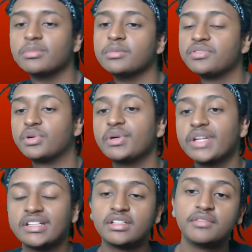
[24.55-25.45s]
But before we get
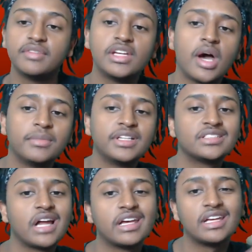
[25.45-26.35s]
into the video, I'm gonna need
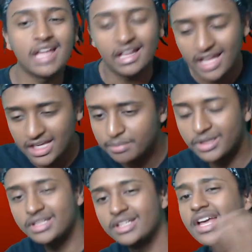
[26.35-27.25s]
y'all to hit that like
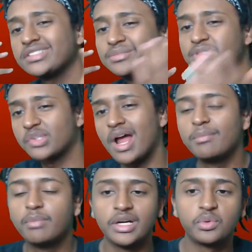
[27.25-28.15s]
button, hit that subscribe
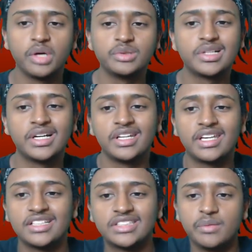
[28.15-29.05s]
button, road to
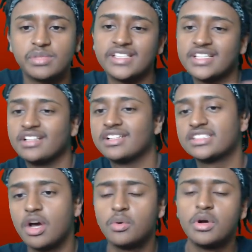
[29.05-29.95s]
100k subs. Let's get it. Let's
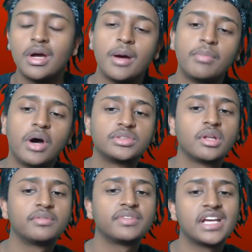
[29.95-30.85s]
go. Post
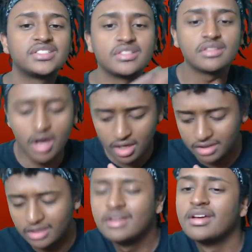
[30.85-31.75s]
notifications on.
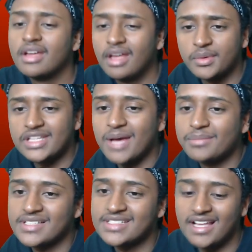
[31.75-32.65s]
And with that
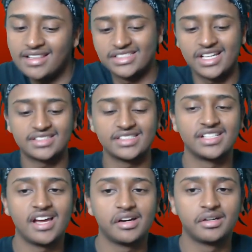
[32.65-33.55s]
being said, let's check this shit
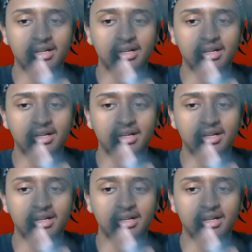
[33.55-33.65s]
out.